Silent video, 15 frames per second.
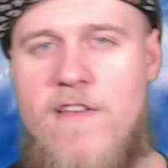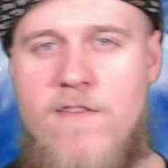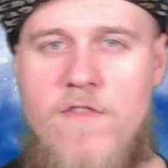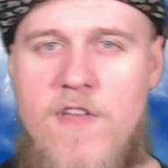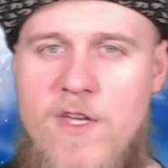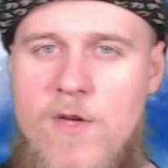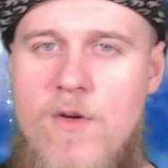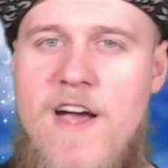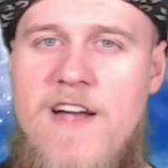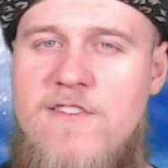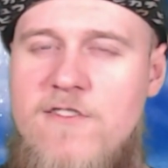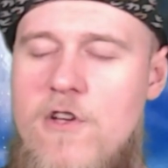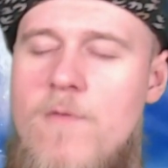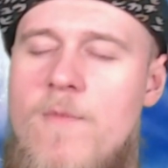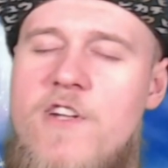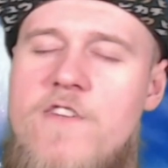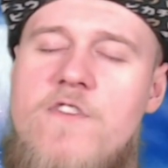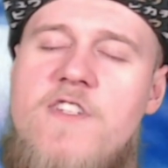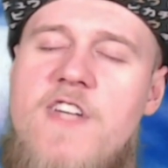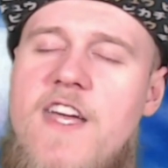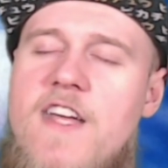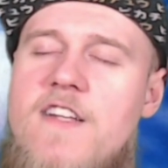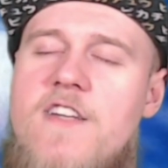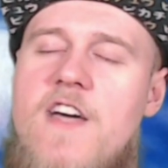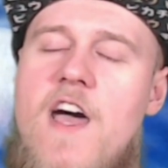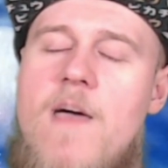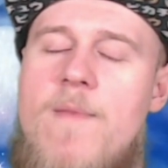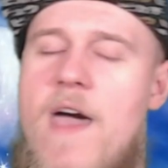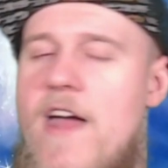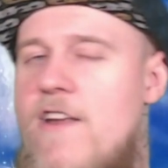So thank you guys so much for taking
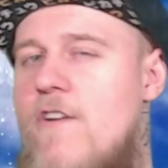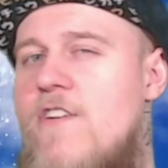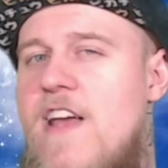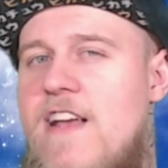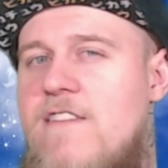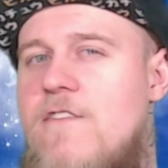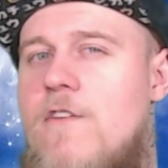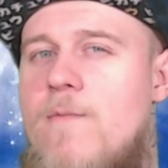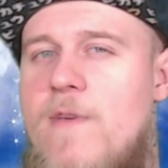time out of your day to